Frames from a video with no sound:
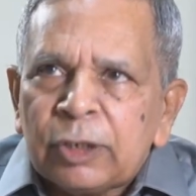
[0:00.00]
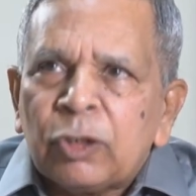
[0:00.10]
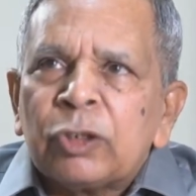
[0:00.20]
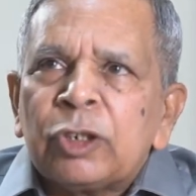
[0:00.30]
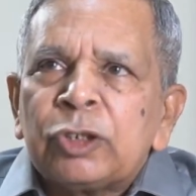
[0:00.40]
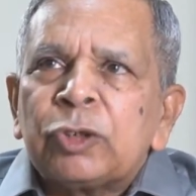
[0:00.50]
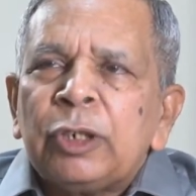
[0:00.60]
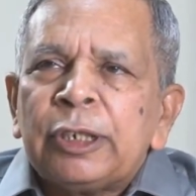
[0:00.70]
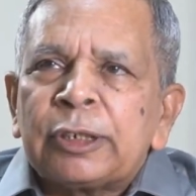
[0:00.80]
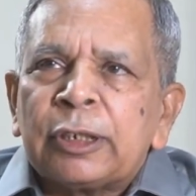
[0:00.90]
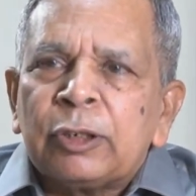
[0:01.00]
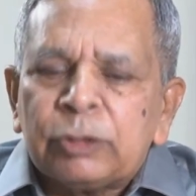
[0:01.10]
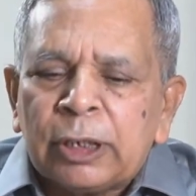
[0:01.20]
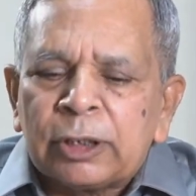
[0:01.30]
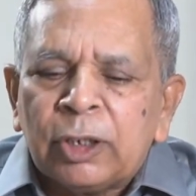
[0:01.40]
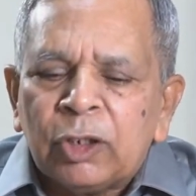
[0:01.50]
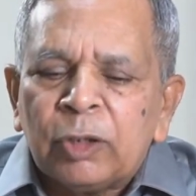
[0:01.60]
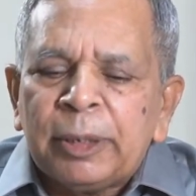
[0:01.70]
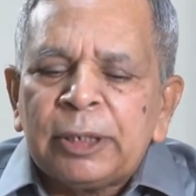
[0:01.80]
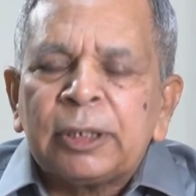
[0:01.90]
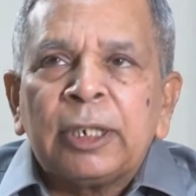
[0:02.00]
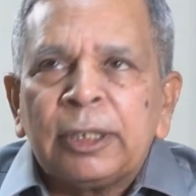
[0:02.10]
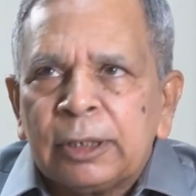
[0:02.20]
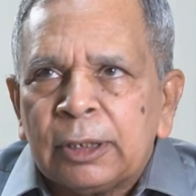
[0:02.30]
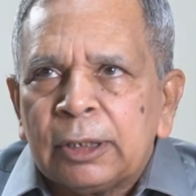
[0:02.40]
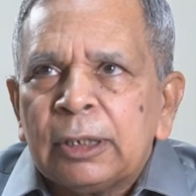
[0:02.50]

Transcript: congratulate the Gujarat government and